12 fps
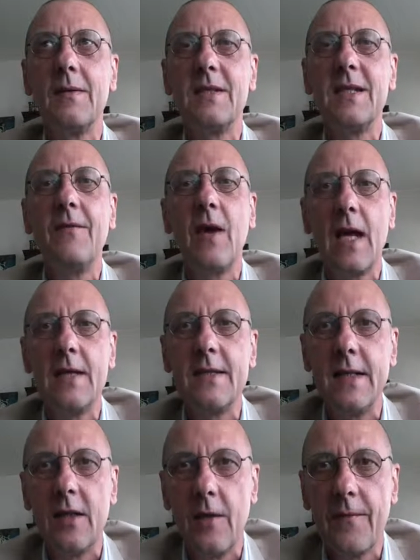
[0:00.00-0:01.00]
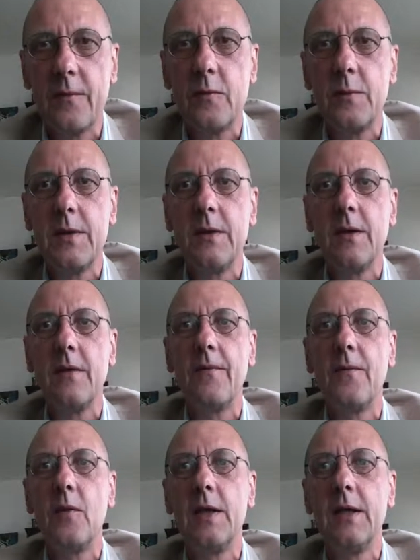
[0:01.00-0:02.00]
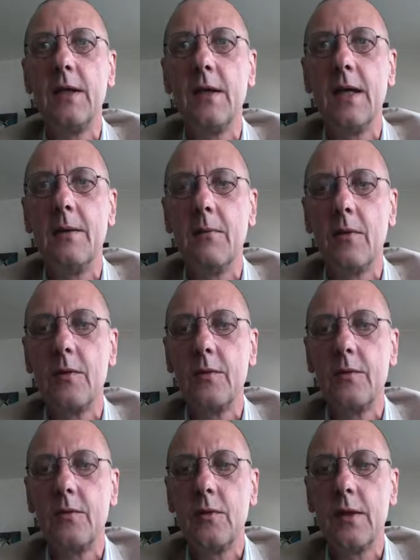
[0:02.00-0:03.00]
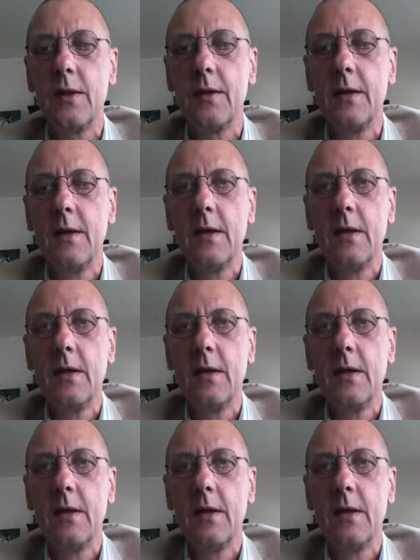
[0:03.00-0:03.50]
civilized enough to be fully able to